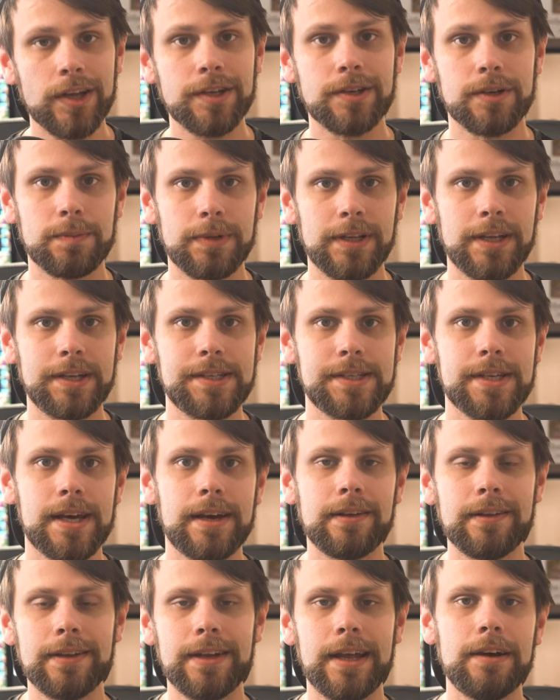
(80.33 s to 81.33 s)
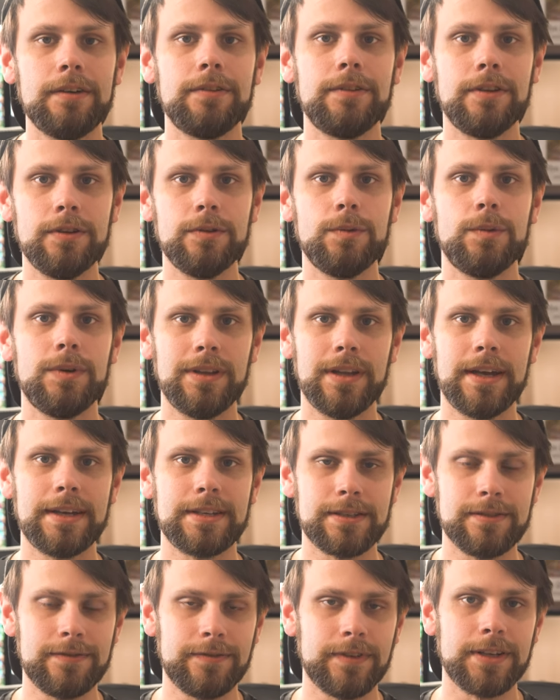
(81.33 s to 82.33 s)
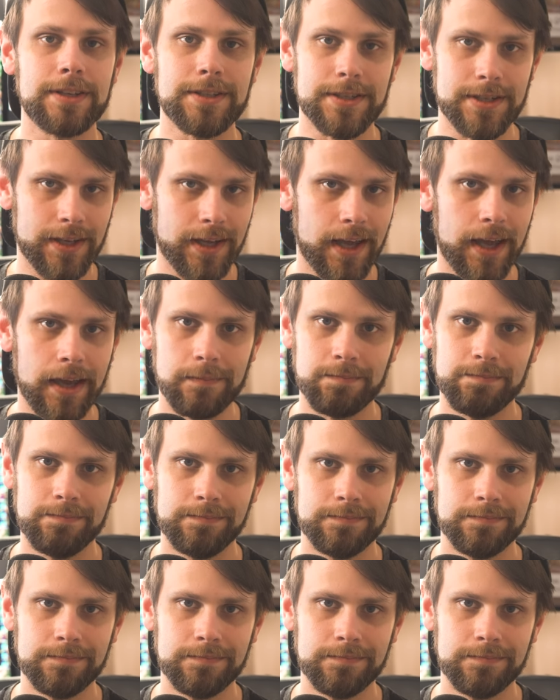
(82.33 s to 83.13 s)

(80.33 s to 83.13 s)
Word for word: on your playstyle and how you would like to finish the game.